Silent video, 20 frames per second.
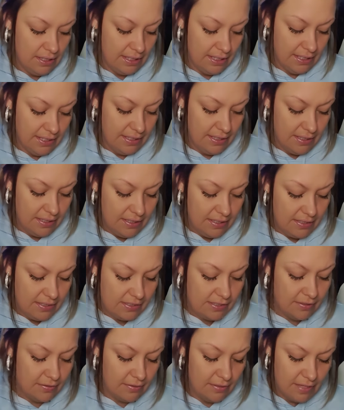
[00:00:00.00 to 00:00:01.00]
Okay.
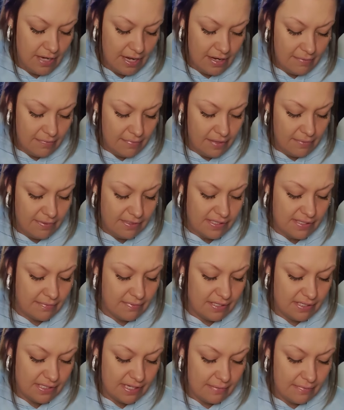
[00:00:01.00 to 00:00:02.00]
So now maybe
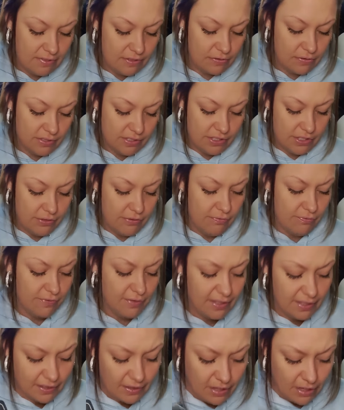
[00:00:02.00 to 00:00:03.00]
somebody's coming towards you
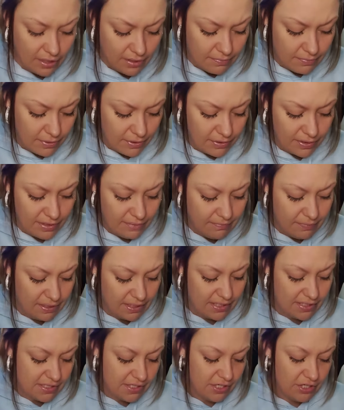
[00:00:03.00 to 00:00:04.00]
feeling heartbroken
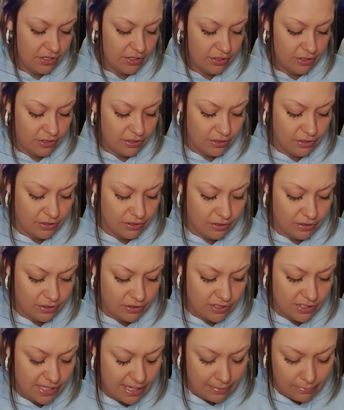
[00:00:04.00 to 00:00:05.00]
because you're
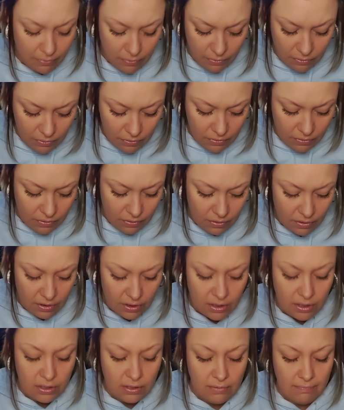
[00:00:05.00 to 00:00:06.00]
stable
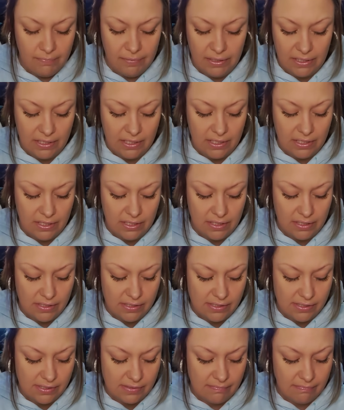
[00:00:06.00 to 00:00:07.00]

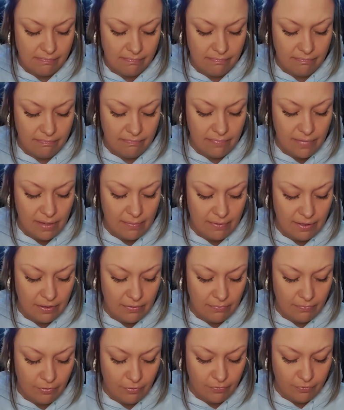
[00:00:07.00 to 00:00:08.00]
because maybe
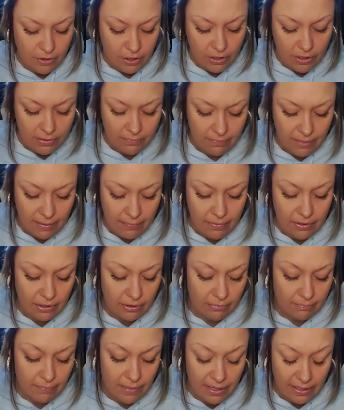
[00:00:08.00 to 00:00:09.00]
you moved on, maybe
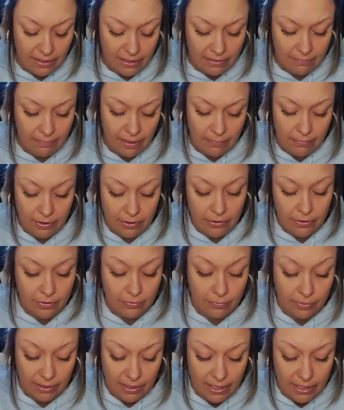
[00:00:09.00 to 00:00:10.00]
you're married, maybe you're
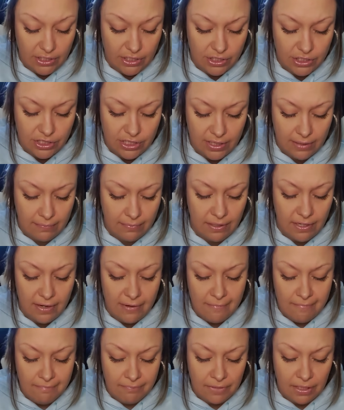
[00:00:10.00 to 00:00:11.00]
in a relationship
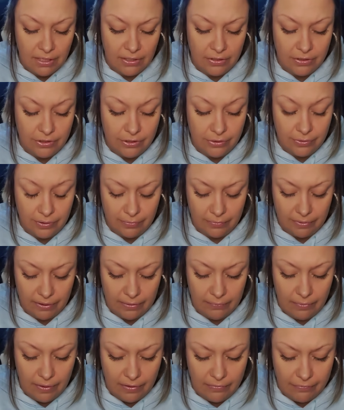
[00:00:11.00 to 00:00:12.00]
and you're doing
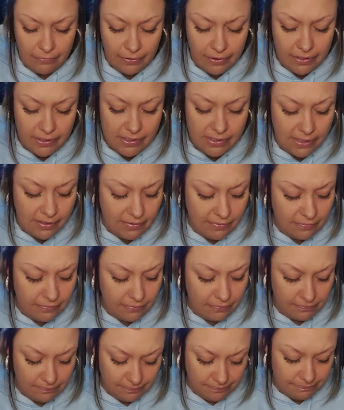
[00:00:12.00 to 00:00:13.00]
really well for
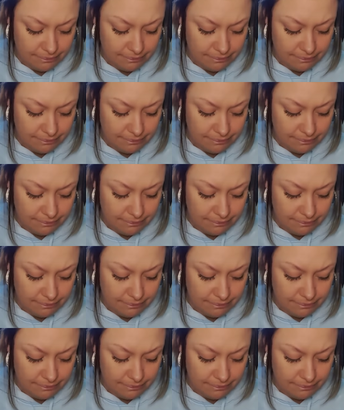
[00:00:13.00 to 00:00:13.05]
yourself.